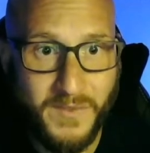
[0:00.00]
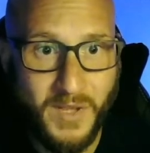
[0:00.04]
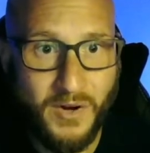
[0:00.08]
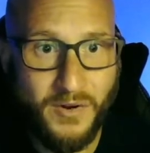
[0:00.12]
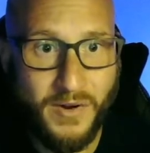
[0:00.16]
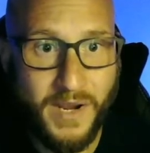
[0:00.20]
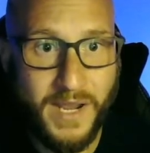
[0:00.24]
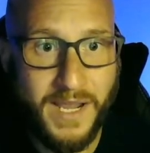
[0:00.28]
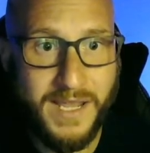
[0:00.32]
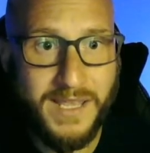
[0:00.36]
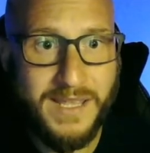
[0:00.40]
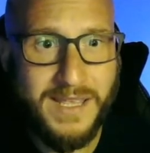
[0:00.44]

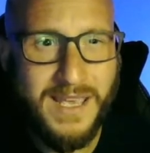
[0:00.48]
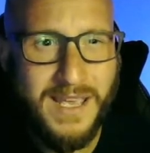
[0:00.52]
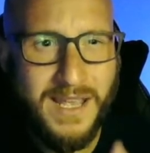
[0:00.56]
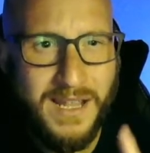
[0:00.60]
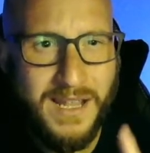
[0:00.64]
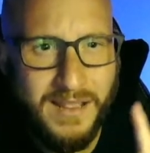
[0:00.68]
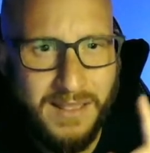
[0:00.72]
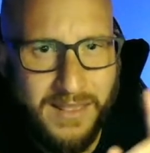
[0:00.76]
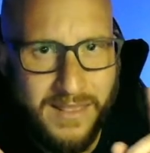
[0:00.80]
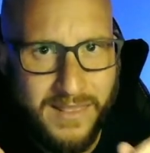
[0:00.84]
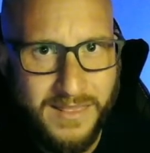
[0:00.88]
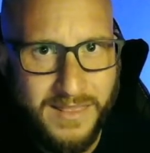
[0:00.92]
Okay,
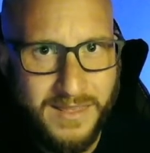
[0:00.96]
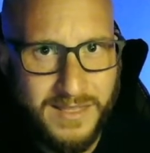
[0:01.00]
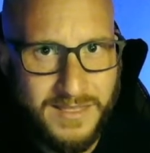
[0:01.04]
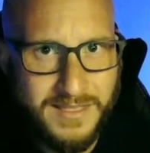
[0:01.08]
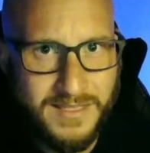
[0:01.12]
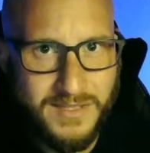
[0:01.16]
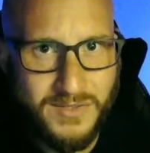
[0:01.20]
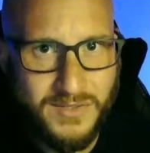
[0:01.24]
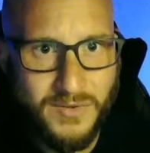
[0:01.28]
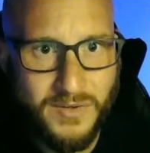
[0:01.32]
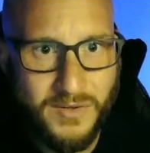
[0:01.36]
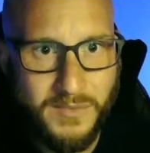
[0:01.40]

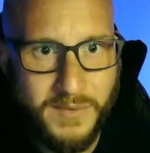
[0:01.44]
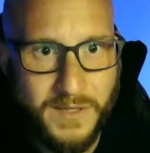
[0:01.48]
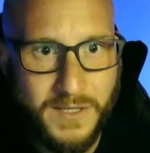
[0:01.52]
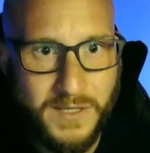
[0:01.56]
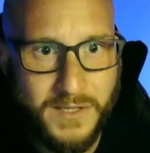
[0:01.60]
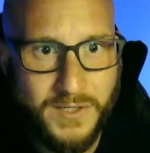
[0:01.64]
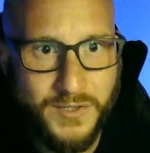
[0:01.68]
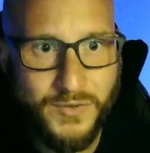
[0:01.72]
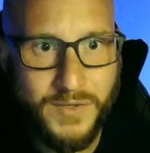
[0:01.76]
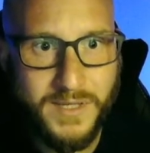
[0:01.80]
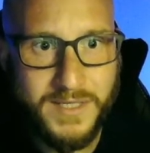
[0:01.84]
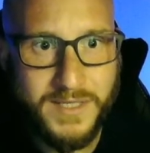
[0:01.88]
this is going to be
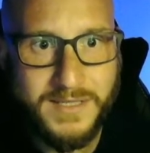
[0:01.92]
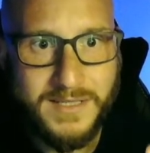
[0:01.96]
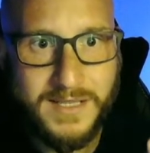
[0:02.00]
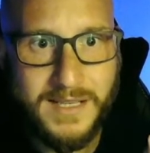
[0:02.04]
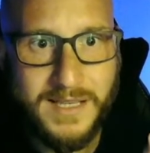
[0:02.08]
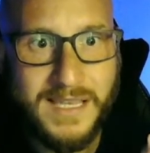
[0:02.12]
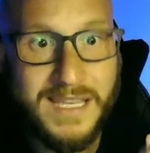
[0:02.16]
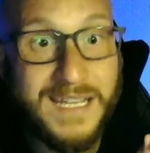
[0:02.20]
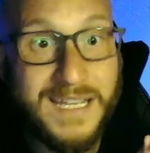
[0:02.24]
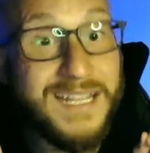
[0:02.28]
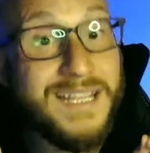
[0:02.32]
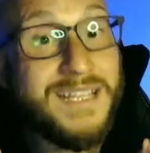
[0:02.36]

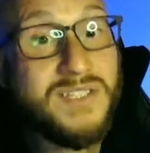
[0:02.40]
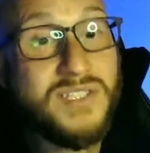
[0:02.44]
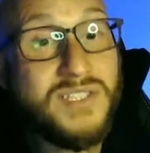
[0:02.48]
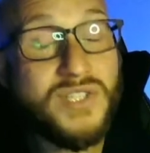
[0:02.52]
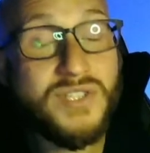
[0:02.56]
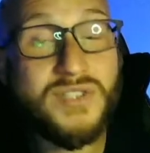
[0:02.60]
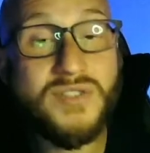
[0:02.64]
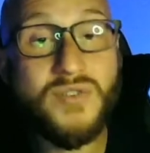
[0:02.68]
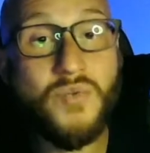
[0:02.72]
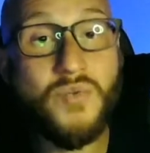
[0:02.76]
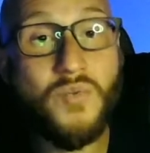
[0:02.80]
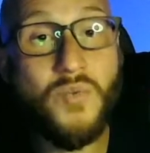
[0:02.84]
interesting. It is
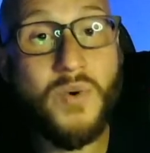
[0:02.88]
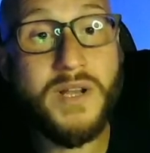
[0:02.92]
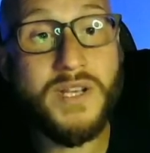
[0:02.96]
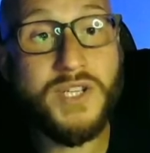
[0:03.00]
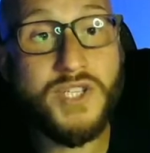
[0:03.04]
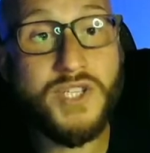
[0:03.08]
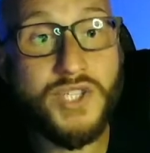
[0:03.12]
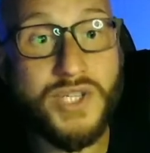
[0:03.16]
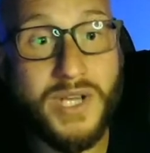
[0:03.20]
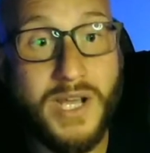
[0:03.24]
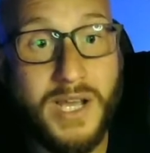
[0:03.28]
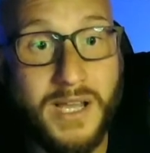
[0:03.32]
just a
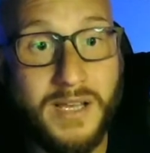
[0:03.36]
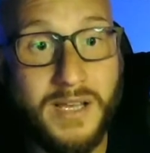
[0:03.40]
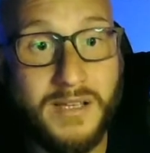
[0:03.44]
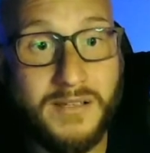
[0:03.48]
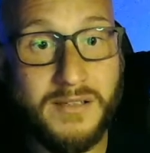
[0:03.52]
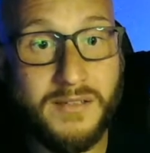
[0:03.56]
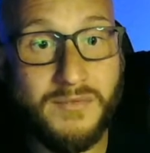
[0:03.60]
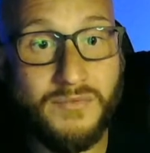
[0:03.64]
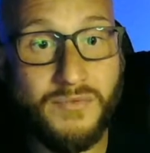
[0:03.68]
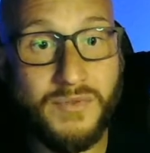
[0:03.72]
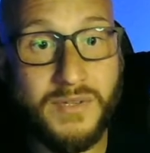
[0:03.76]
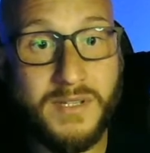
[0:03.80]
one-shot
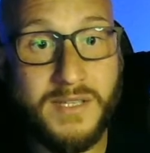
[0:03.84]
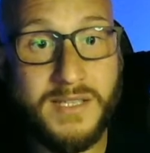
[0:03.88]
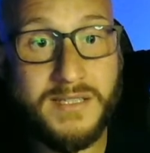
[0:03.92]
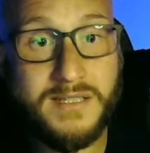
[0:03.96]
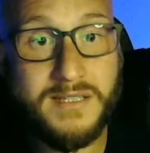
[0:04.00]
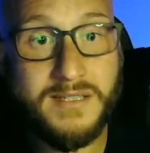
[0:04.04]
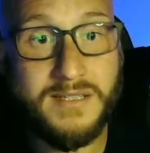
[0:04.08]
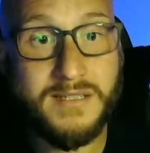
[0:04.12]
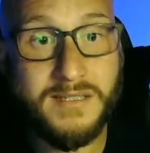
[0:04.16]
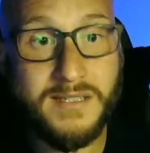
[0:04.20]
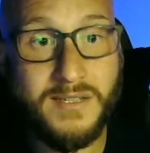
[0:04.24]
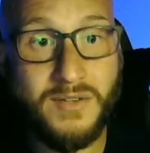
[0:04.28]
of
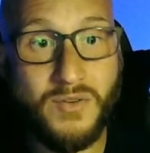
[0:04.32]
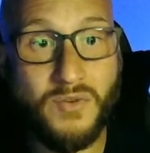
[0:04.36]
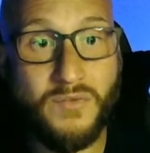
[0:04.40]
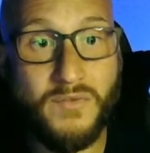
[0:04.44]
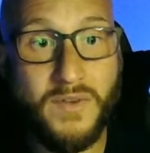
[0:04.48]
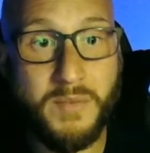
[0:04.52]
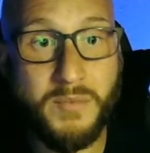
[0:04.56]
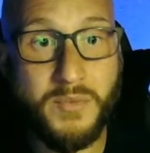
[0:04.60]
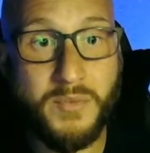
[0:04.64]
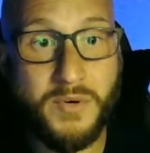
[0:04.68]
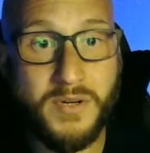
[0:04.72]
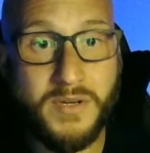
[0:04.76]
releases in
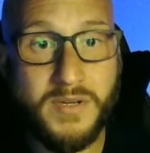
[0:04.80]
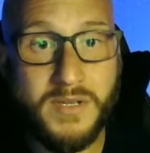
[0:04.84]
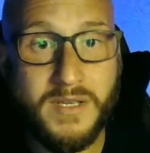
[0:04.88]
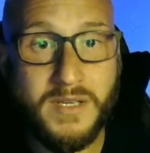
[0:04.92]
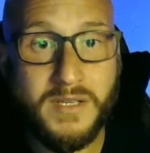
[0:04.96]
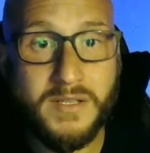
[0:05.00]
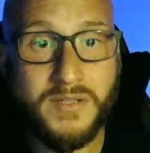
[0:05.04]
November.